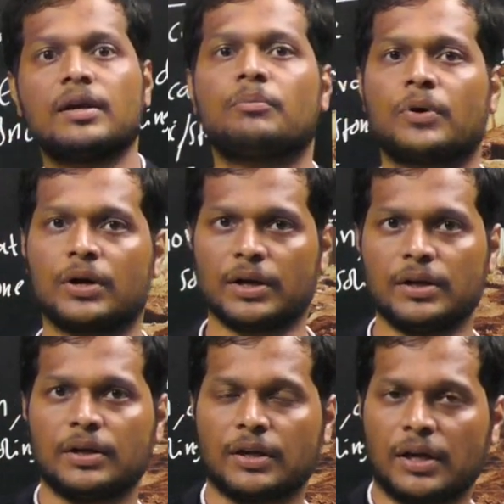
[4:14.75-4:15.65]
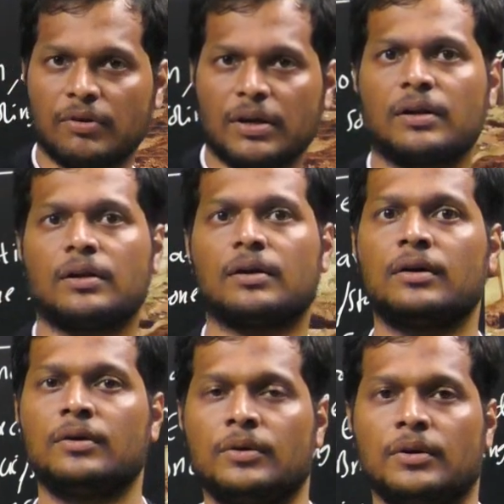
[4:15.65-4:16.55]
important. Even
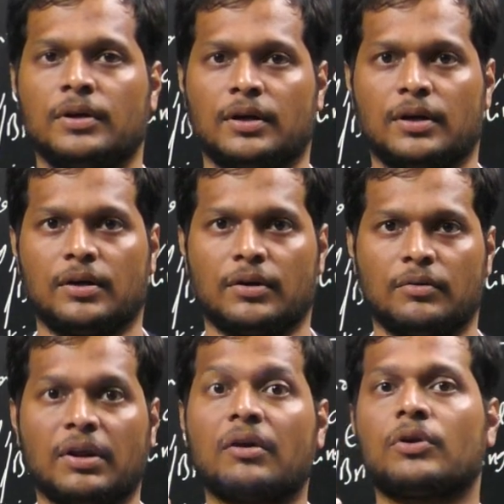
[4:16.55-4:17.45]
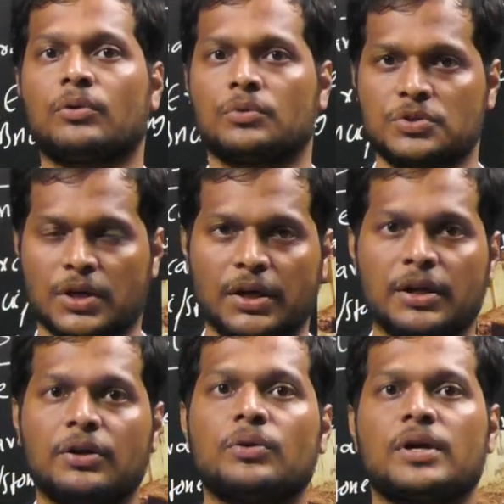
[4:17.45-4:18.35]
whenever you join
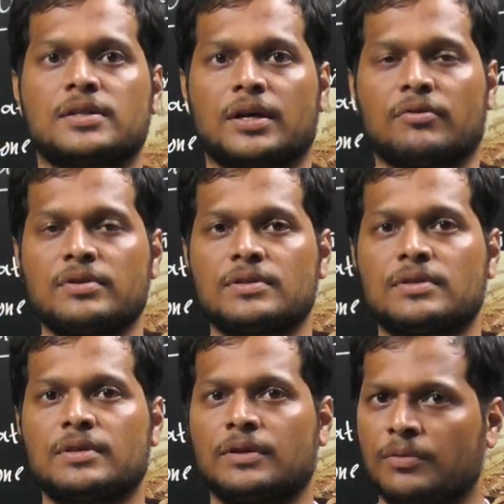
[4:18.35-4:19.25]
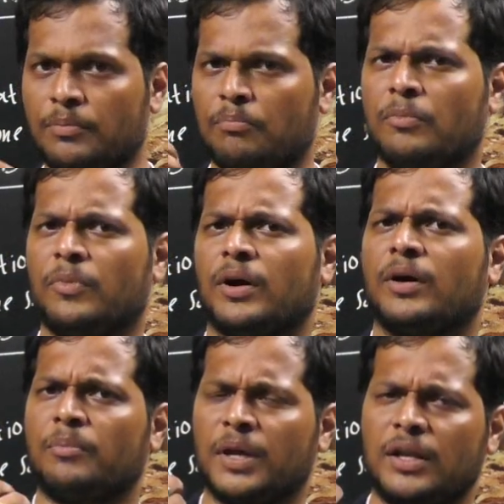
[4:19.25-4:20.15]
into a service,
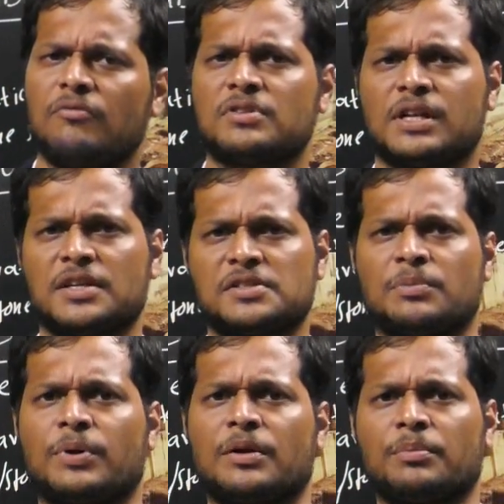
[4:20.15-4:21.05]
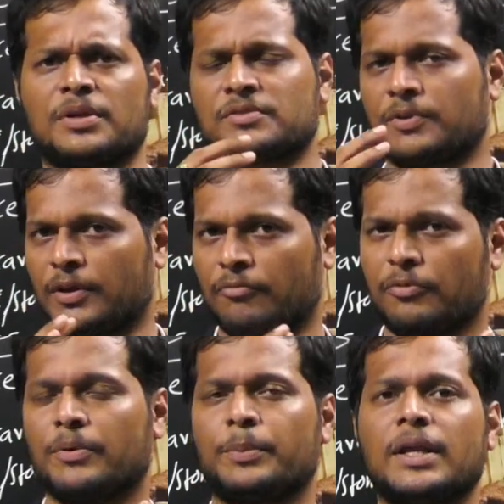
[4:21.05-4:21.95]
many vigilance departments,
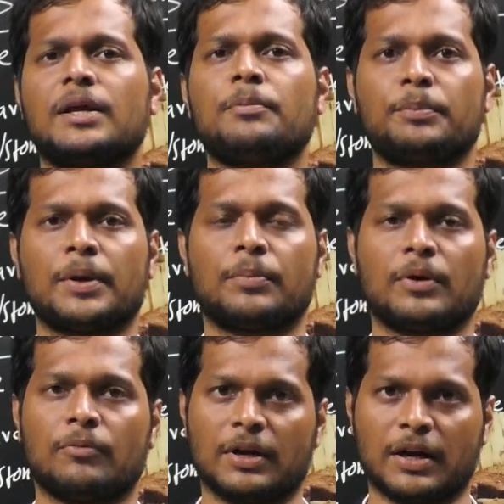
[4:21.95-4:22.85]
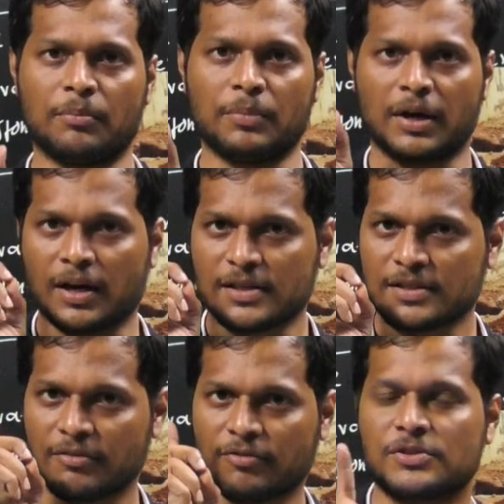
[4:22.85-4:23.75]
many people will come and ask
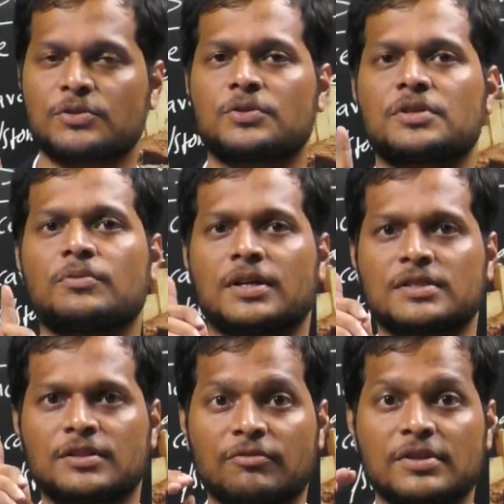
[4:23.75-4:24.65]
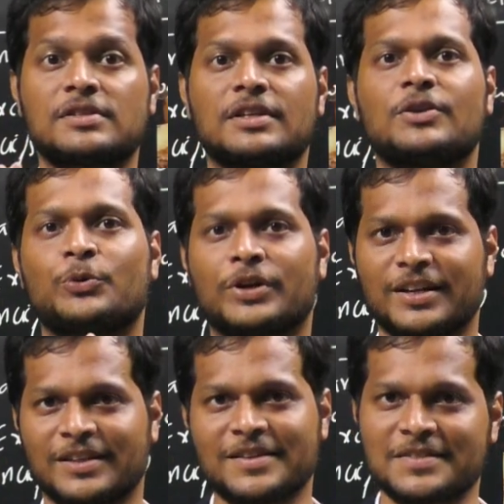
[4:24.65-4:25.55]
the first question, what is the first thing you did
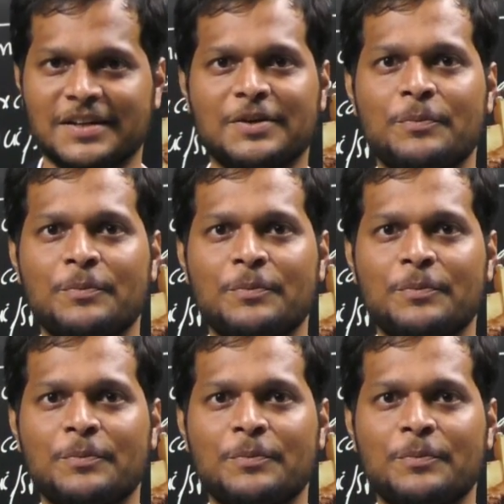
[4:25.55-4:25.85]
in the site?